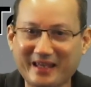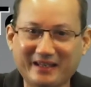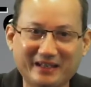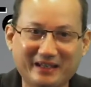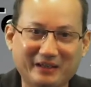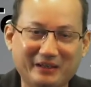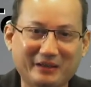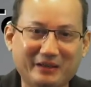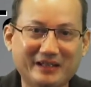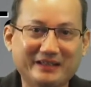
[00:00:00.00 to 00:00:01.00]
and
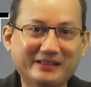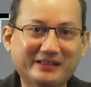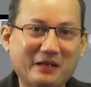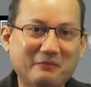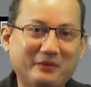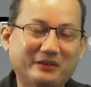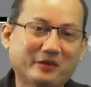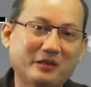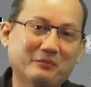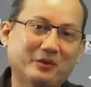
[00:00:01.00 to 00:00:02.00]
uh, this time we're
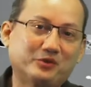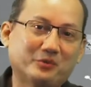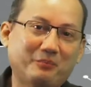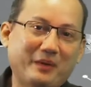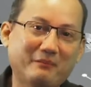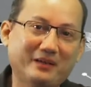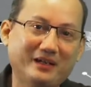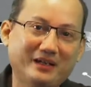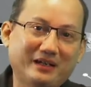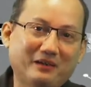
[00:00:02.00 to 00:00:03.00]
talking about JUPEM.
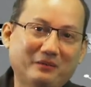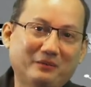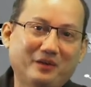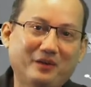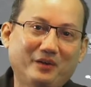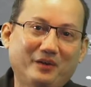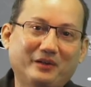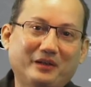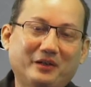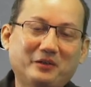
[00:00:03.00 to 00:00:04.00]
Now,
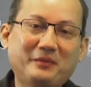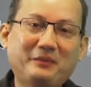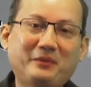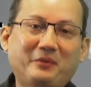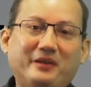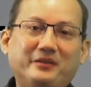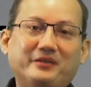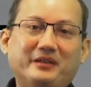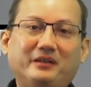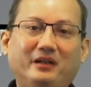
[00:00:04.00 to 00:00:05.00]
uh, you may be
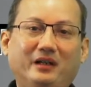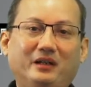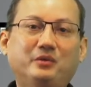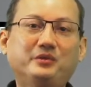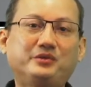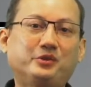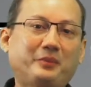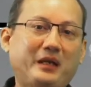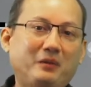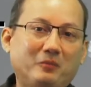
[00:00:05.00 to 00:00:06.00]
wondering uh, who is
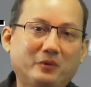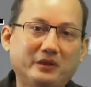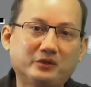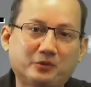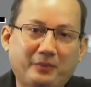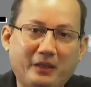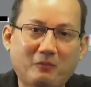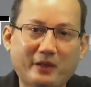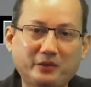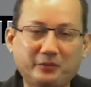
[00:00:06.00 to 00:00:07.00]
JUPEM, what JUPEM,
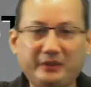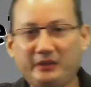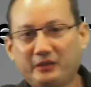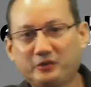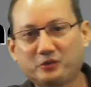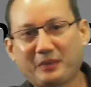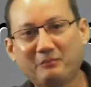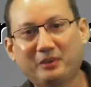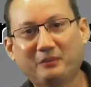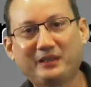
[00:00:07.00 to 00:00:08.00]
why do we need
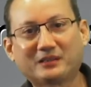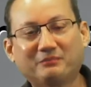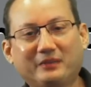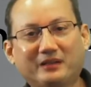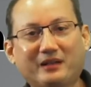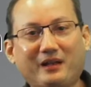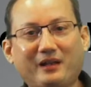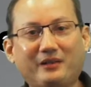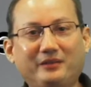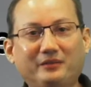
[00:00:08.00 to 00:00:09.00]
JUPEM permits? But
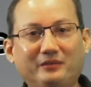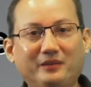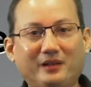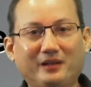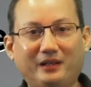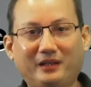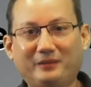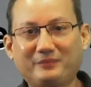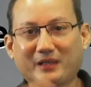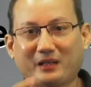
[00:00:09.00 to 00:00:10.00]
you know,
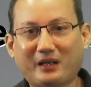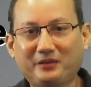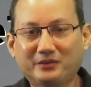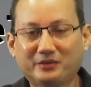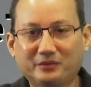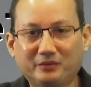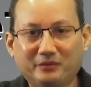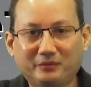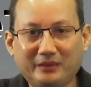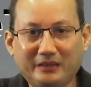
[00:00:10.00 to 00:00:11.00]
um, I used
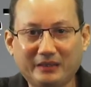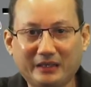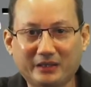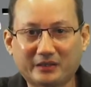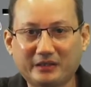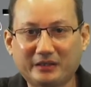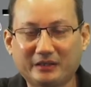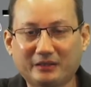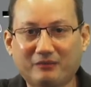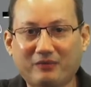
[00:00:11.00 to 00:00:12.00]
to be engaged in
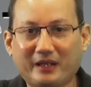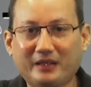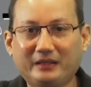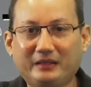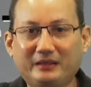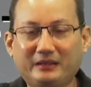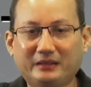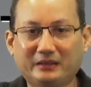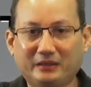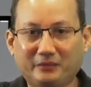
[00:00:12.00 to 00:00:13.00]
uh, flying in
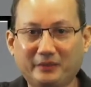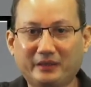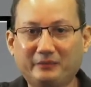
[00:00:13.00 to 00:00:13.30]
with,